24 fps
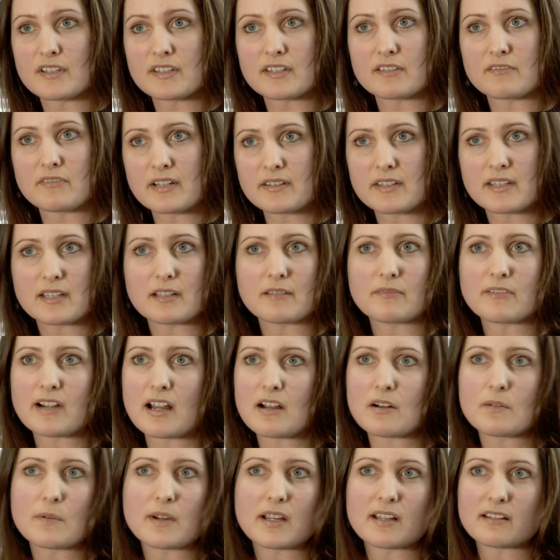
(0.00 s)
The
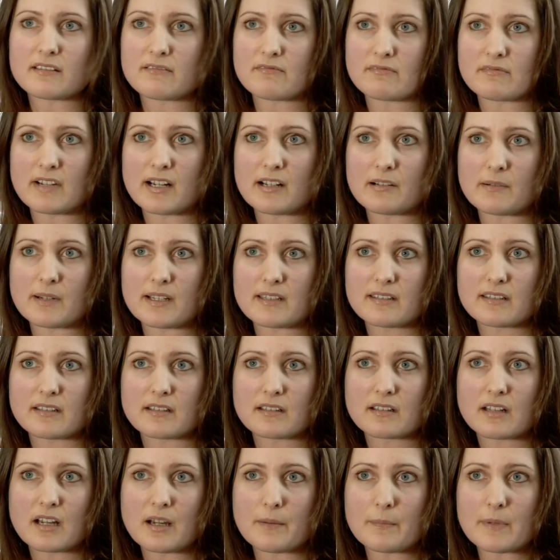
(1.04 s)
railways
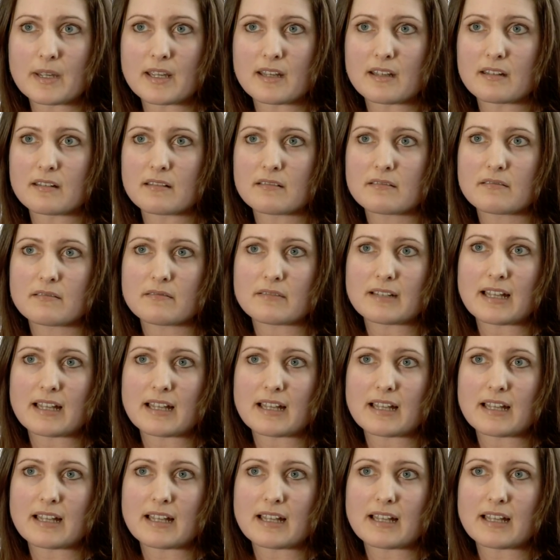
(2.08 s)
had come in,